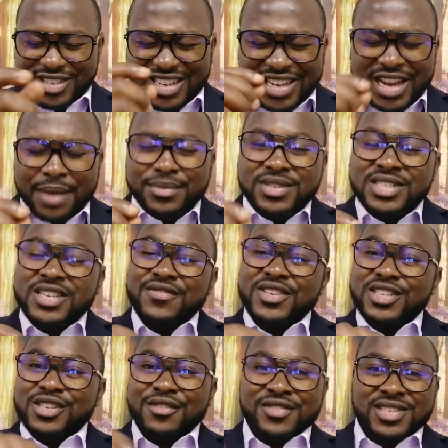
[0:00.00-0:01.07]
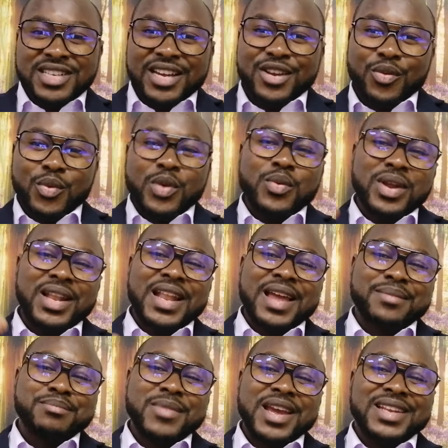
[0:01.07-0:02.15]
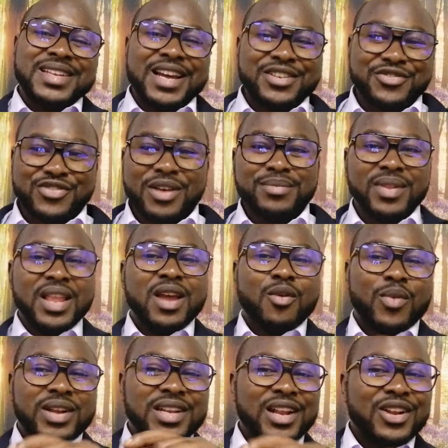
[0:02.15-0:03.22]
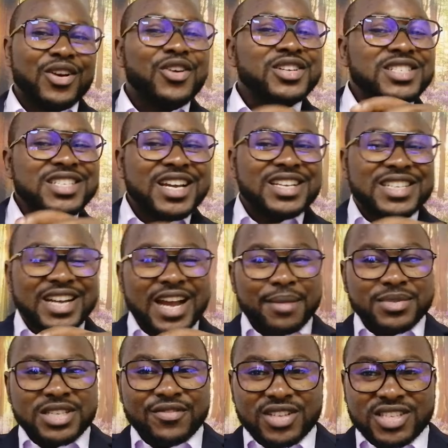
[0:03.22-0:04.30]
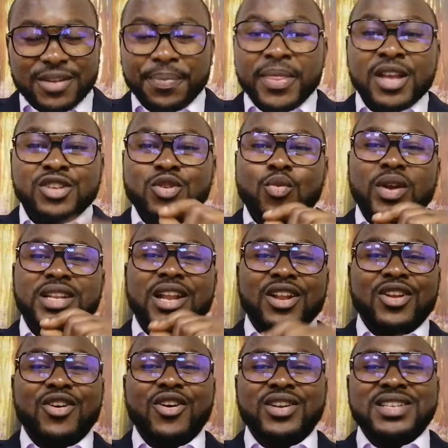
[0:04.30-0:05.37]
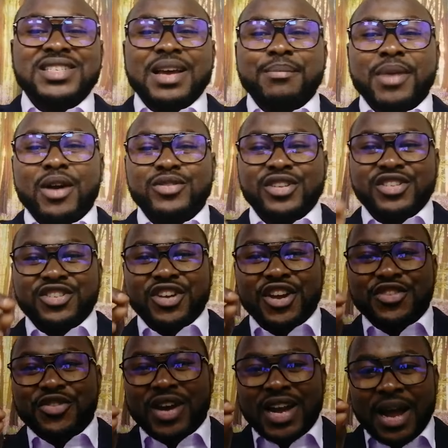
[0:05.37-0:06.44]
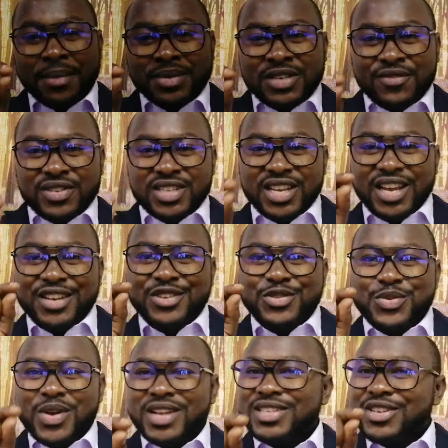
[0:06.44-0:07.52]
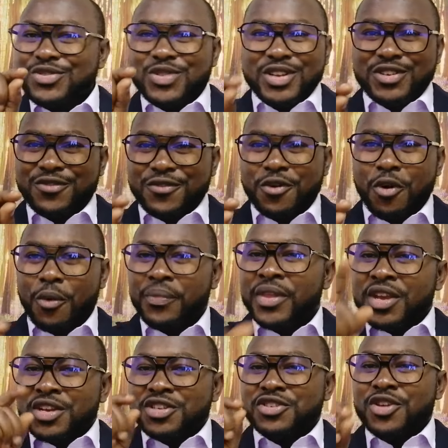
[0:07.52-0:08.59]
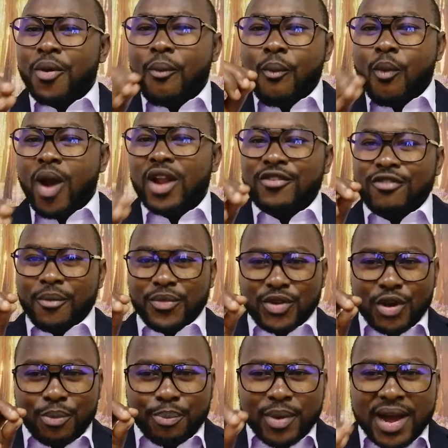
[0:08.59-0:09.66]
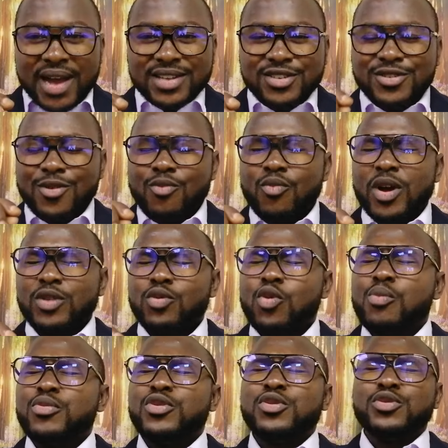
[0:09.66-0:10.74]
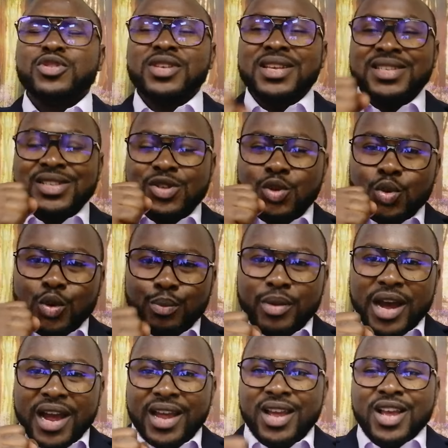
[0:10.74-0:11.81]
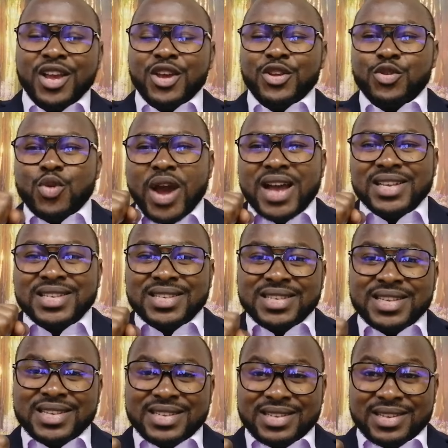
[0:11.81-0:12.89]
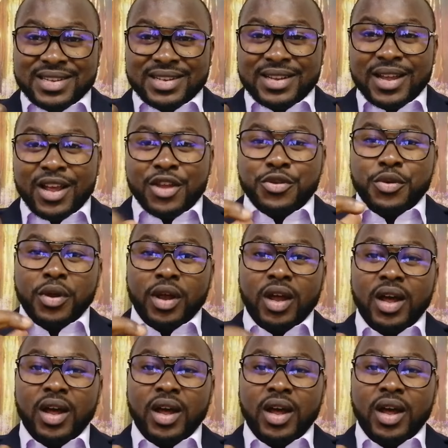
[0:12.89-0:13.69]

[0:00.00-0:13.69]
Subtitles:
the captivity of Zion, we were like men that dreamt. When the Lord turned the captivity, so when the Lord is about to turn your captivity in 2024, someone from your past, someone whom you stood by, you assisted, you